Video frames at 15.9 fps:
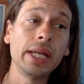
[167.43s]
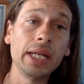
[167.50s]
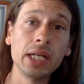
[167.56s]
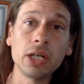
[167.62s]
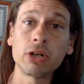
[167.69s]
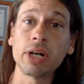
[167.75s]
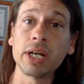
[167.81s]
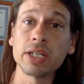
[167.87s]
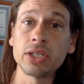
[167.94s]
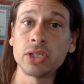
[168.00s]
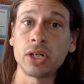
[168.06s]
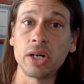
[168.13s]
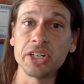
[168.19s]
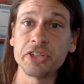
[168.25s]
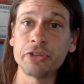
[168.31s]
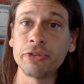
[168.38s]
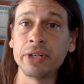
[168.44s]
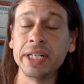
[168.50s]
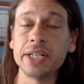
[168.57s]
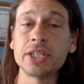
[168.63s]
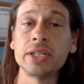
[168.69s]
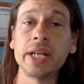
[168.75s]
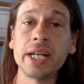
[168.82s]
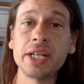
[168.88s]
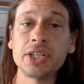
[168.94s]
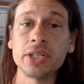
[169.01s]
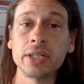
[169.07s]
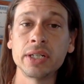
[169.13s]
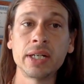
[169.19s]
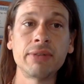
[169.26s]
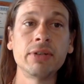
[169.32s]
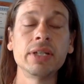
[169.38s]
ingress charts for each nation
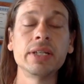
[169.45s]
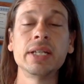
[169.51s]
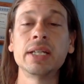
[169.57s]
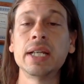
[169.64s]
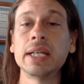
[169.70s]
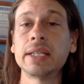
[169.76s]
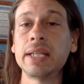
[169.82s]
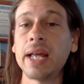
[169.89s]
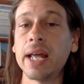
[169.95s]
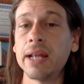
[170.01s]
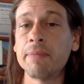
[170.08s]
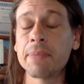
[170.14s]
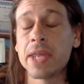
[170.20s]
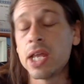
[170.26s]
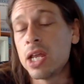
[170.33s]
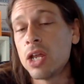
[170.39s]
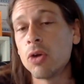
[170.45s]
and everything like that.